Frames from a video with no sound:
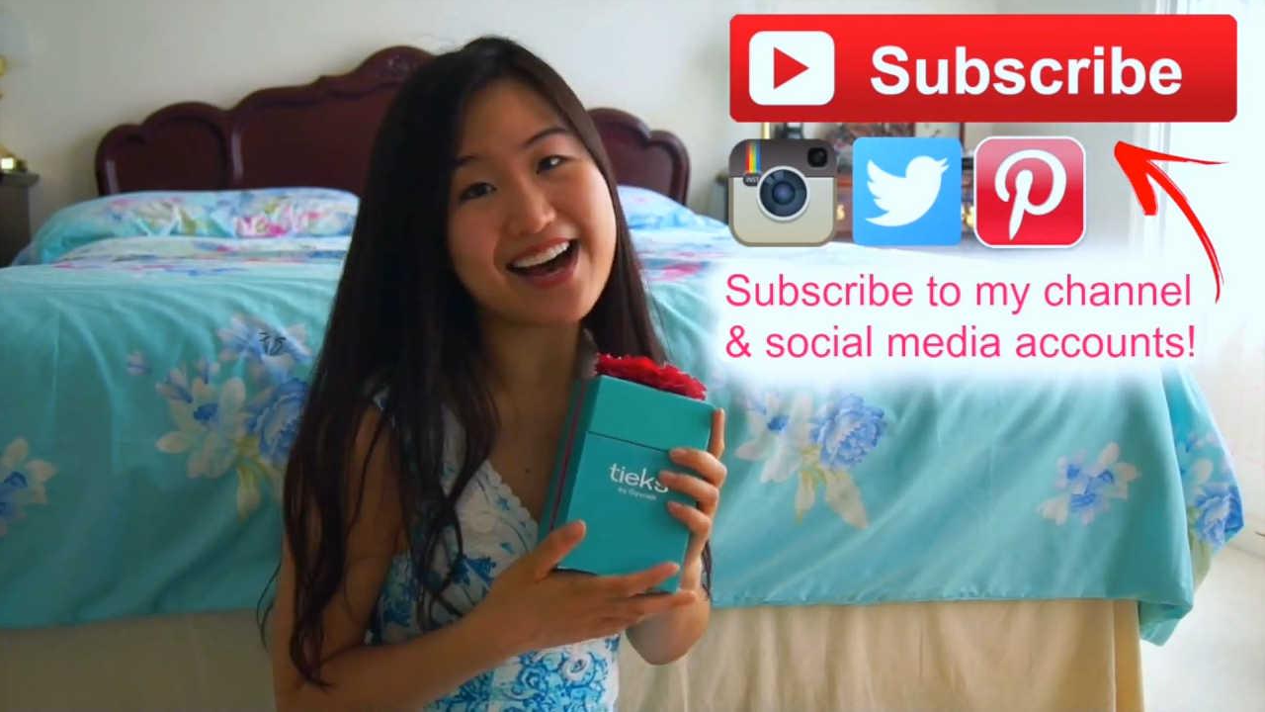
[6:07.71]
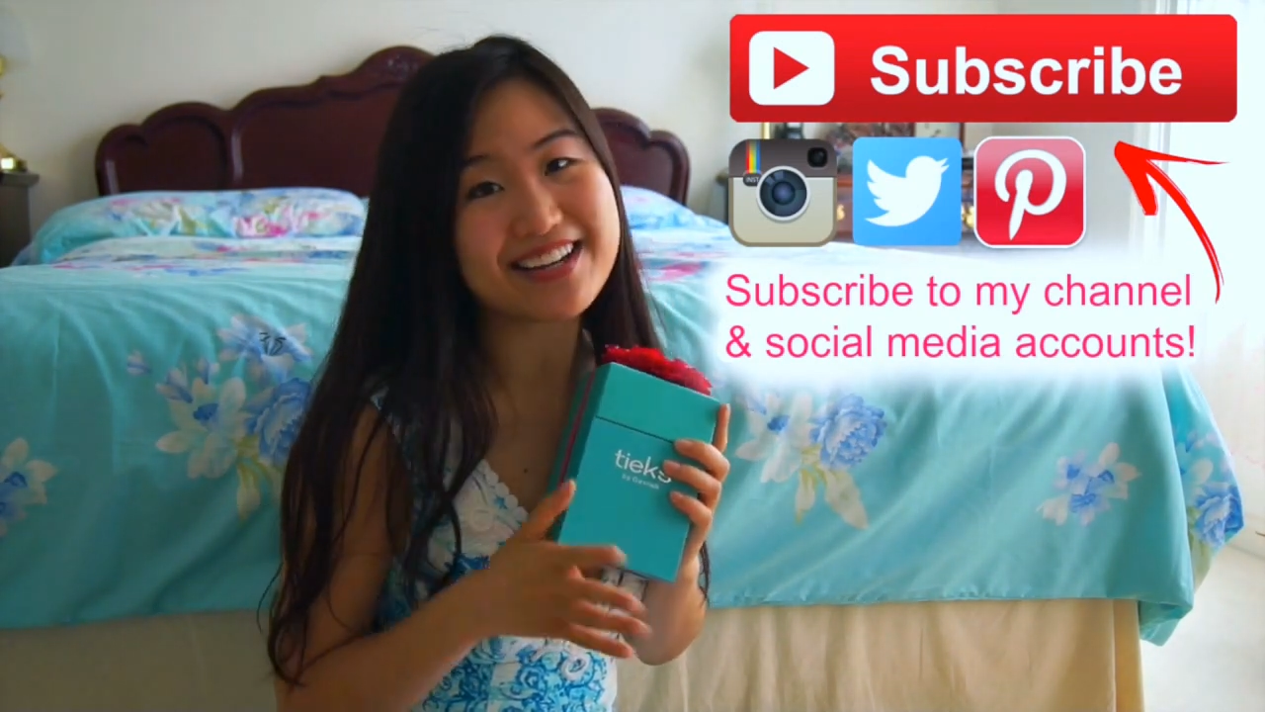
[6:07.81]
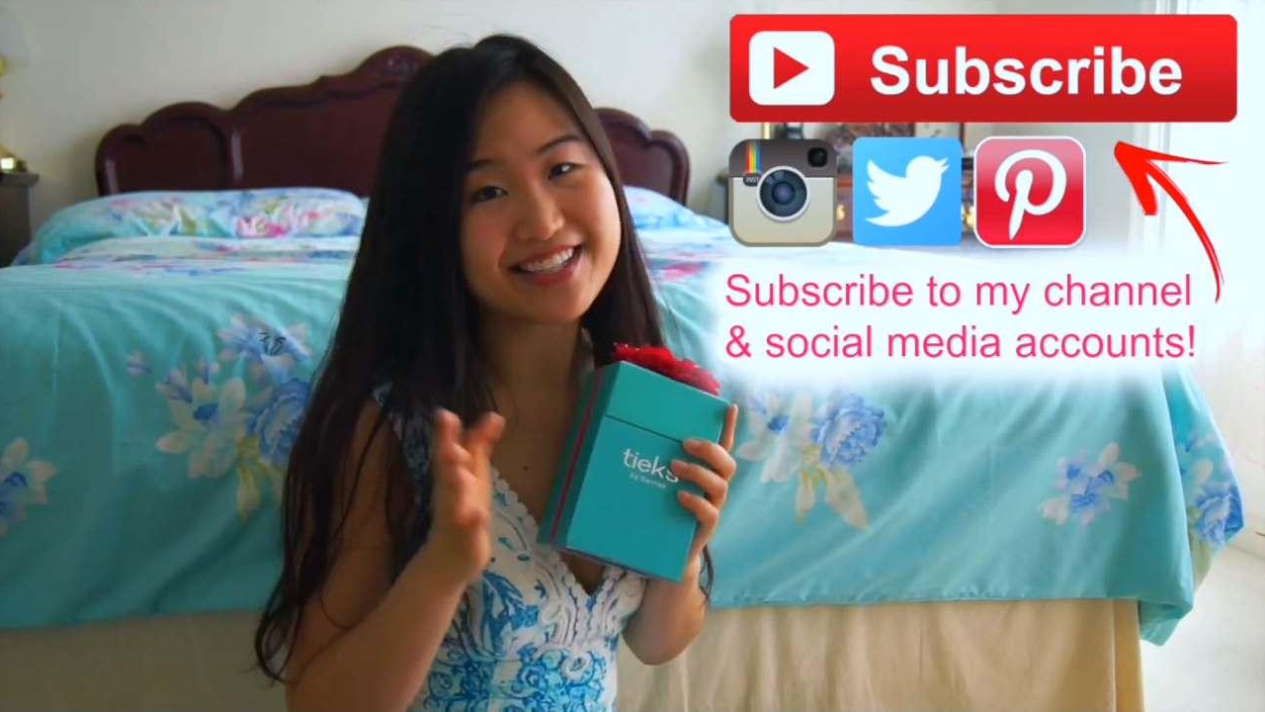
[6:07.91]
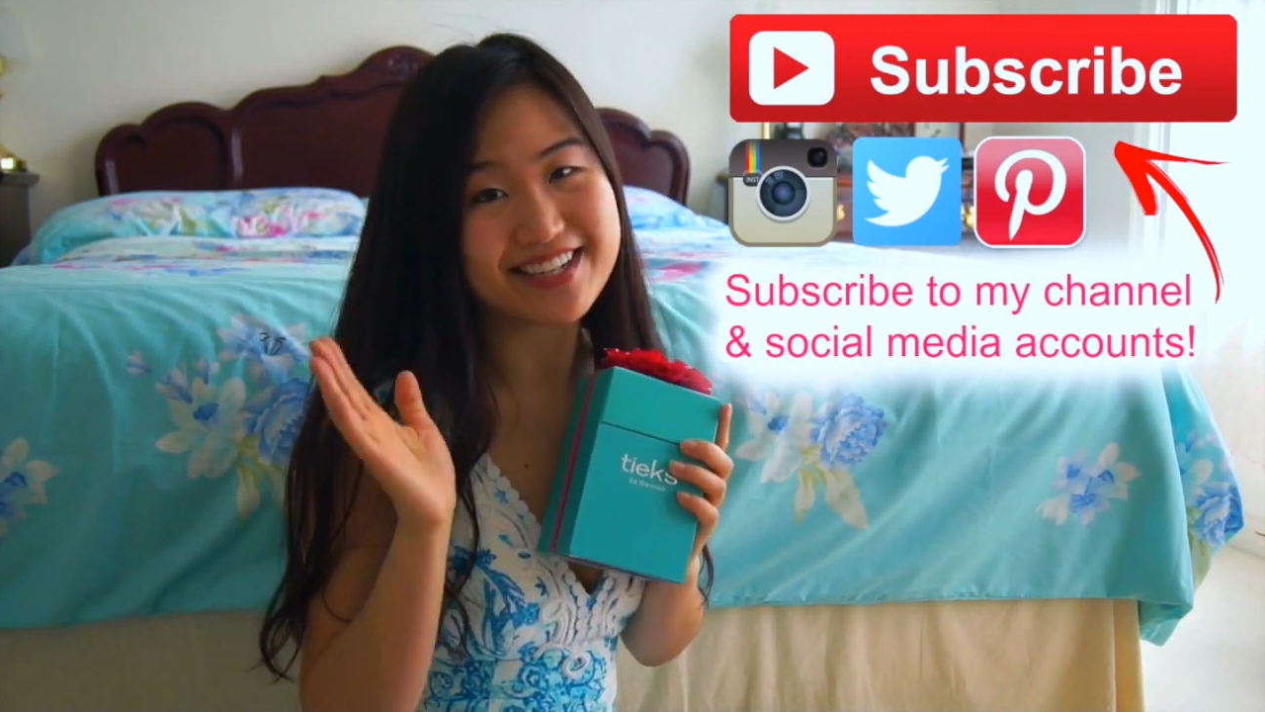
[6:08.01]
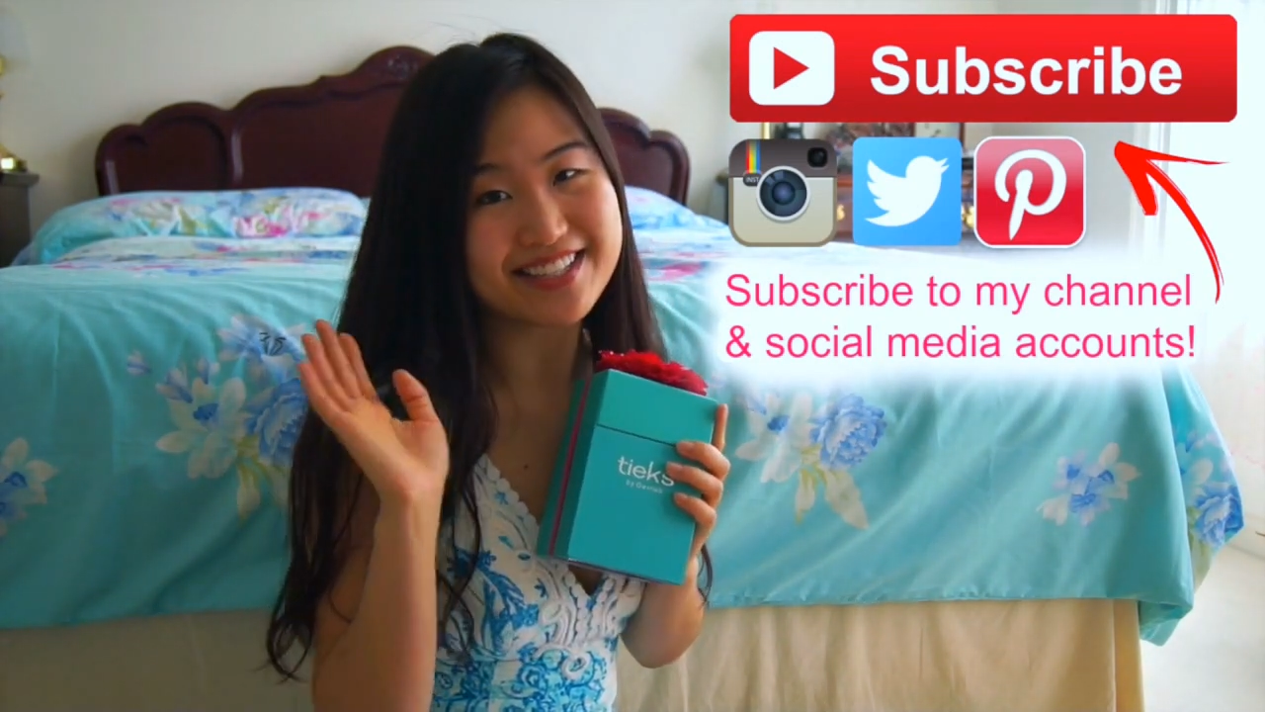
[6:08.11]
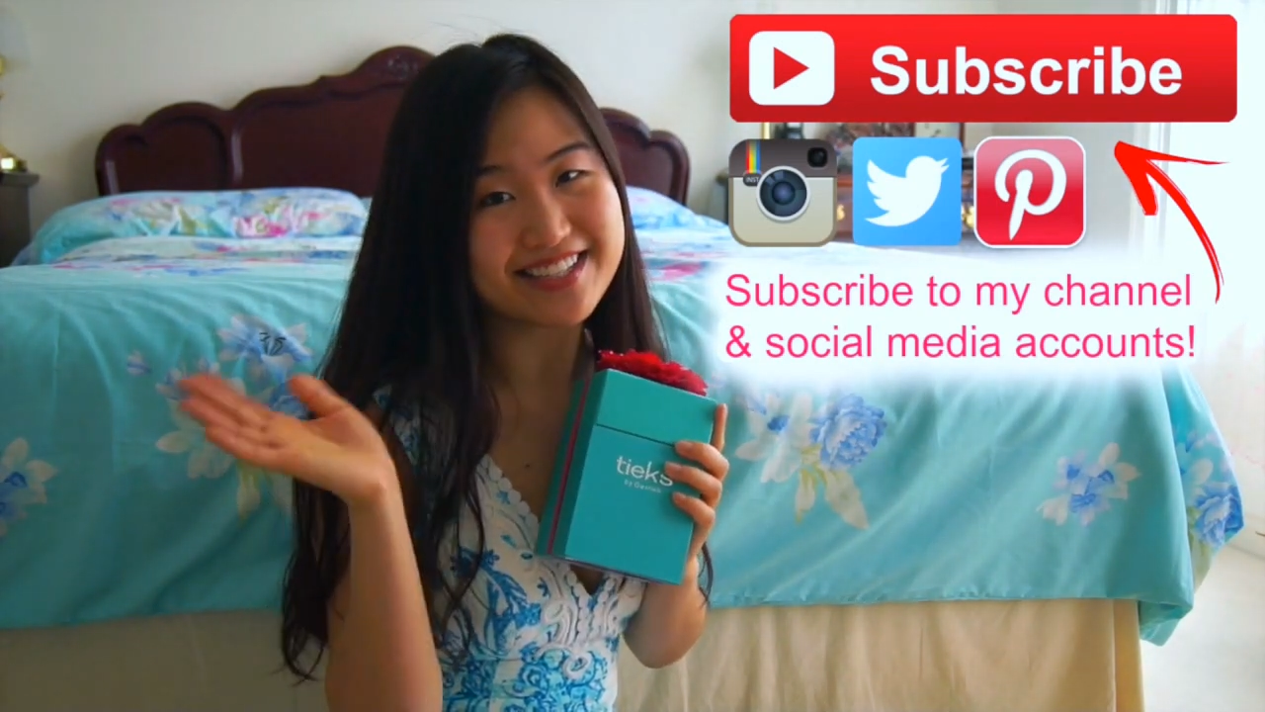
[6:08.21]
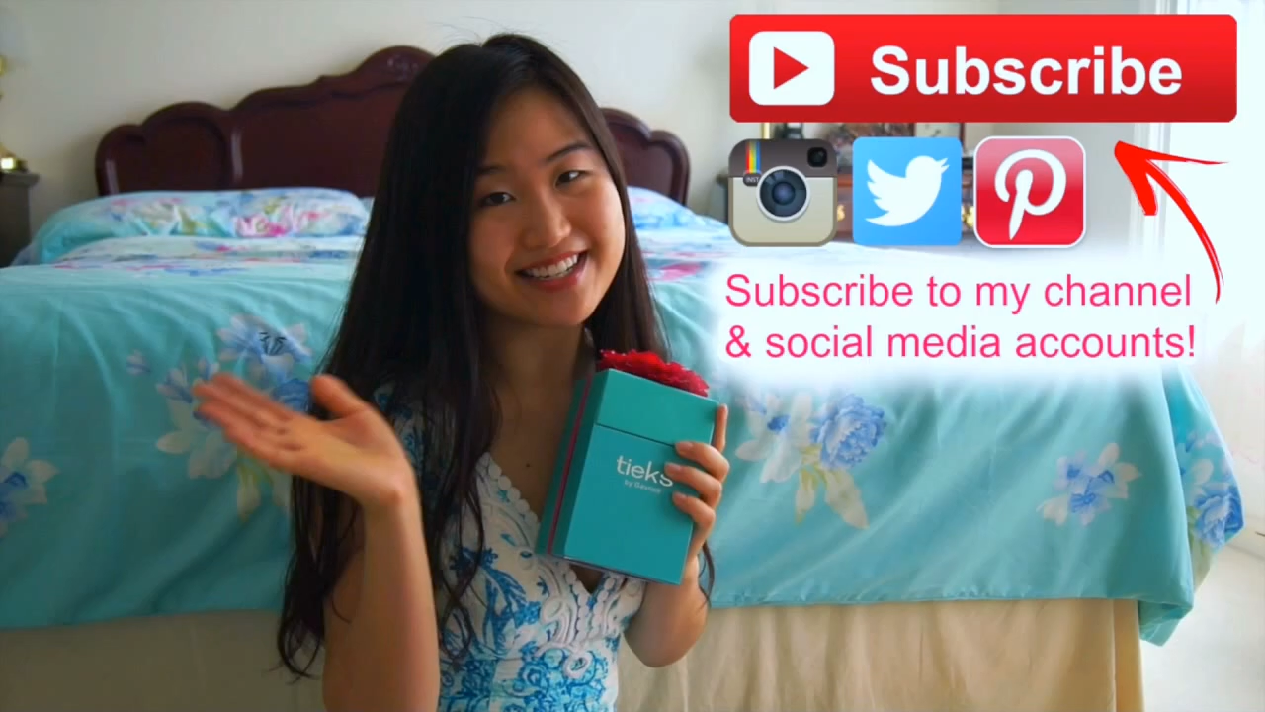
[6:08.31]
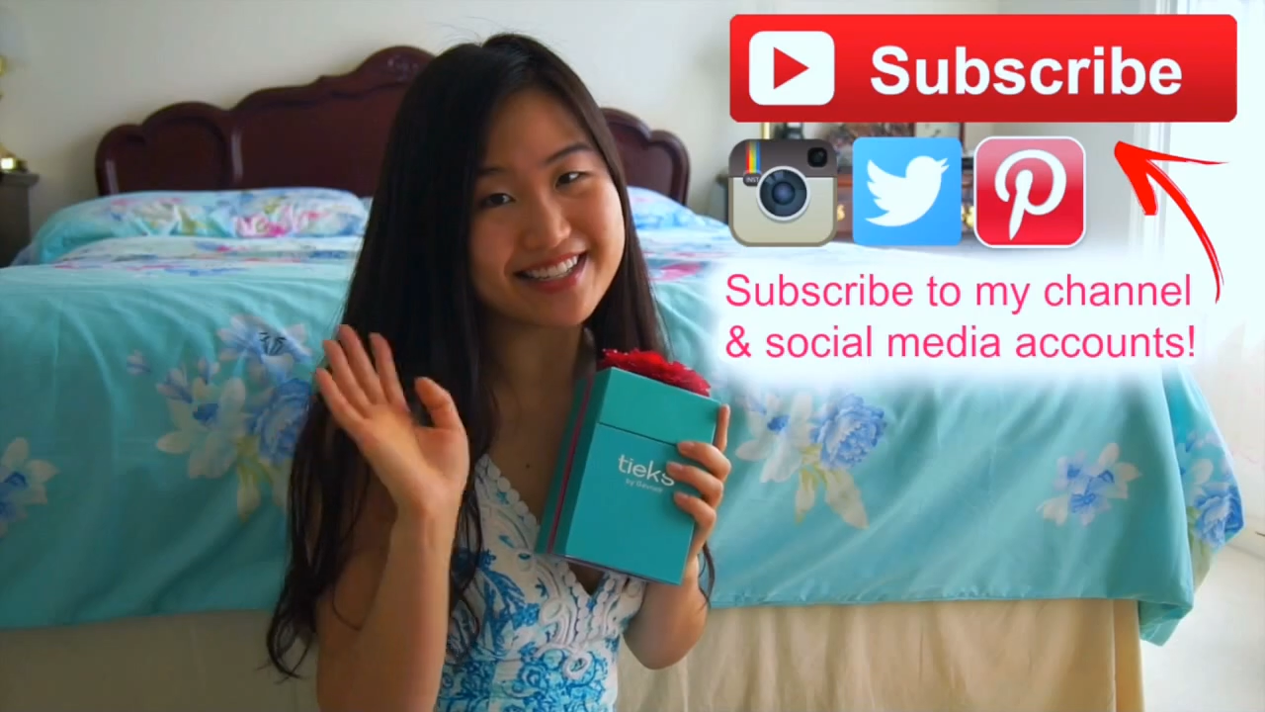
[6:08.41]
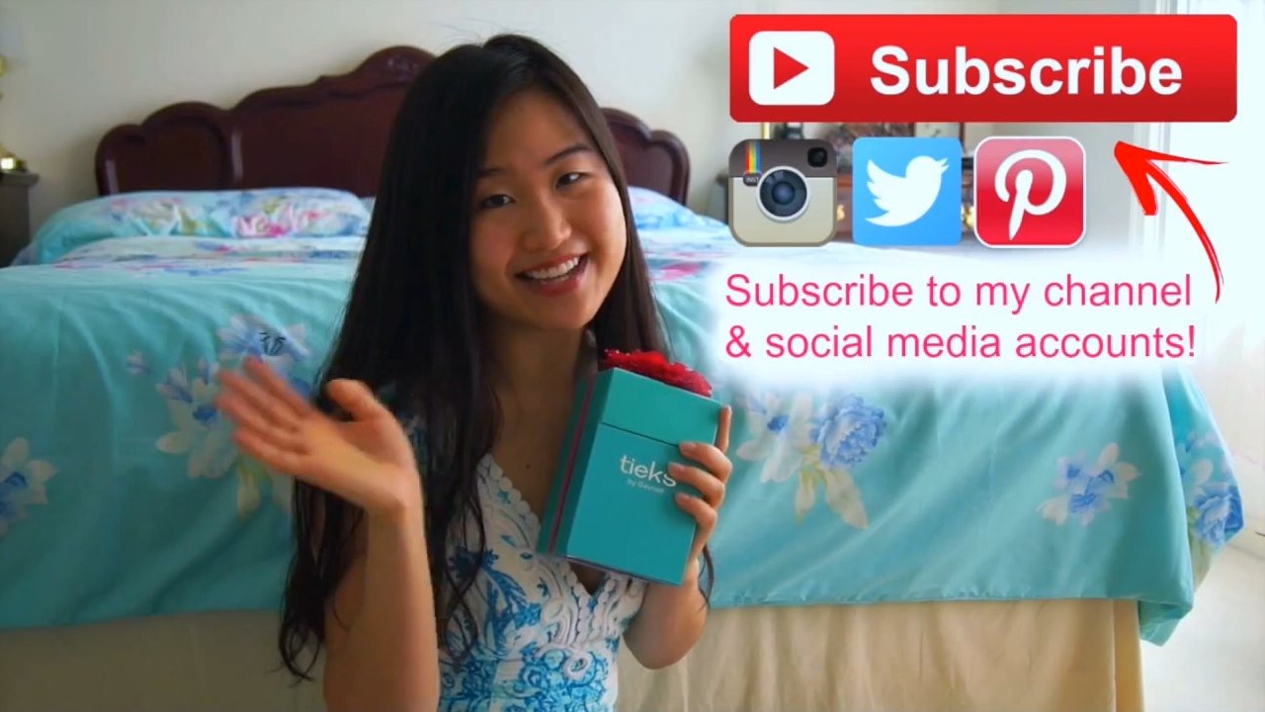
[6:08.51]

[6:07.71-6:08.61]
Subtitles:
I'll talk to you next